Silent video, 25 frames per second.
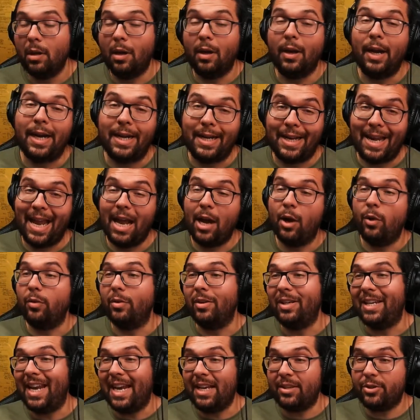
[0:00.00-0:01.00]
right, now
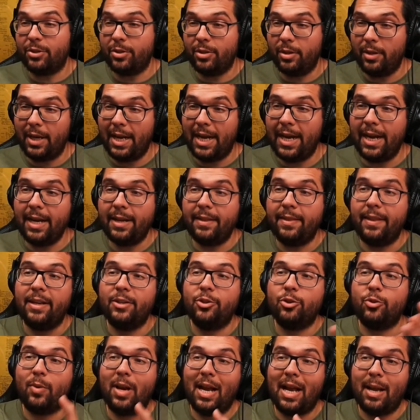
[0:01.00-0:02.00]
yesterday they
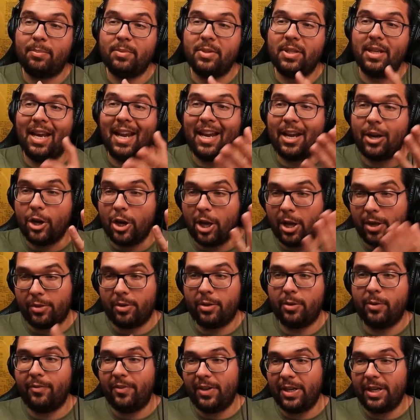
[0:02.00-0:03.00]
dropped
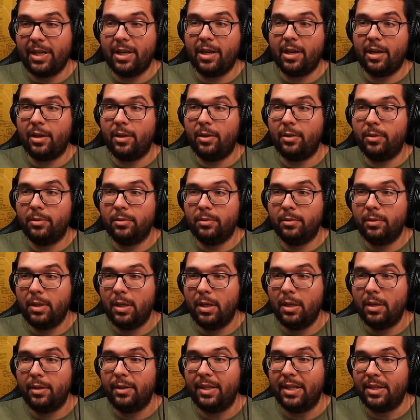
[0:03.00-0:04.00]
another video.
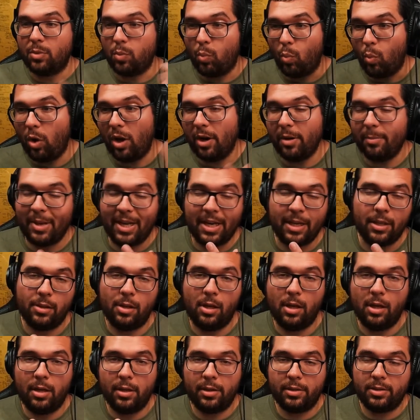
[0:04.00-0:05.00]
It's one minute
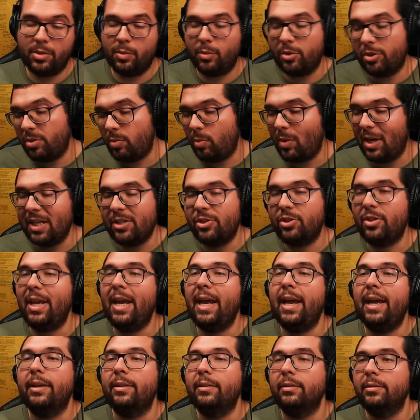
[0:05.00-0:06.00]
long, so we'll just watch
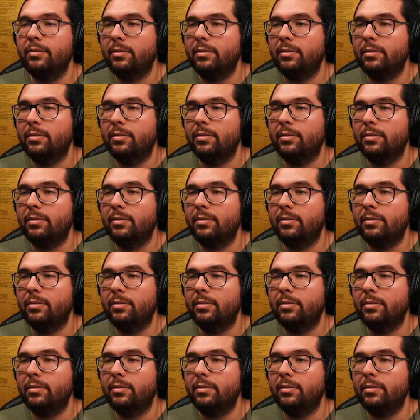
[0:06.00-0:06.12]
that.